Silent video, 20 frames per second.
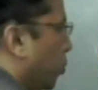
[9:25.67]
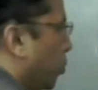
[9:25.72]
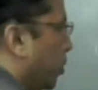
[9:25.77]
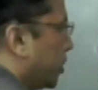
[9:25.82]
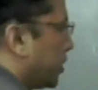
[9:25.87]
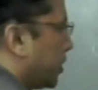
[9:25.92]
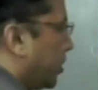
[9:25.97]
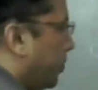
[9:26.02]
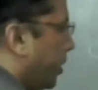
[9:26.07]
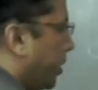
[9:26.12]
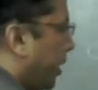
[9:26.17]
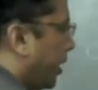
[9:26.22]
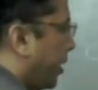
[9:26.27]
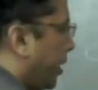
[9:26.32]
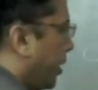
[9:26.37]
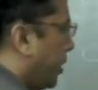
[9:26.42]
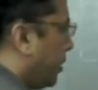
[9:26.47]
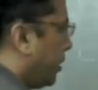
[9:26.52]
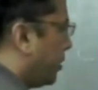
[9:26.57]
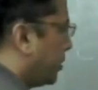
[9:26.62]

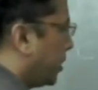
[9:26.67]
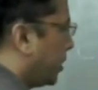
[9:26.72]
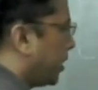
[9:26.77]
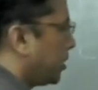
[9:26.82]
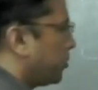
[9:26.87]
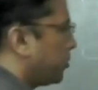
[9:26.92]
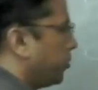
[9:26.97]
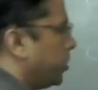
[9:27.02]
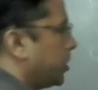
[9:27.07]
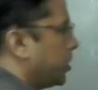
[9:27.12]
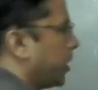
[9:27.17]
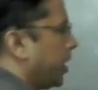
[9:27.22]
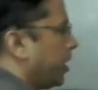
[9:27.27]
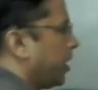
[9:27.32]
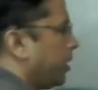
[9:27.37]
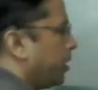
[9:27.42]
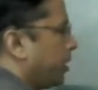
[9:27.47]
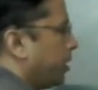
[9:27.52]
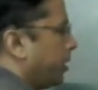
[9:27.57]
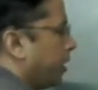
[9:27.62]
Similarly, just we
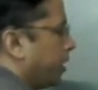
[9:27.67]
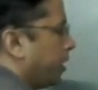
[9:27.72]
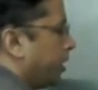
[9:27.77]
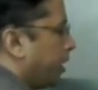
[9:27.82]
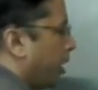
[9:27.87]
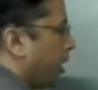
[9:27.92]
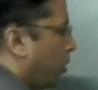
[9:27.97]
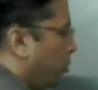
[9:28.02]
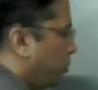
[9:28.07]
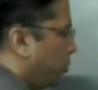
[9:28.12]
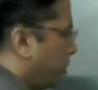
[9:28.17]
shall now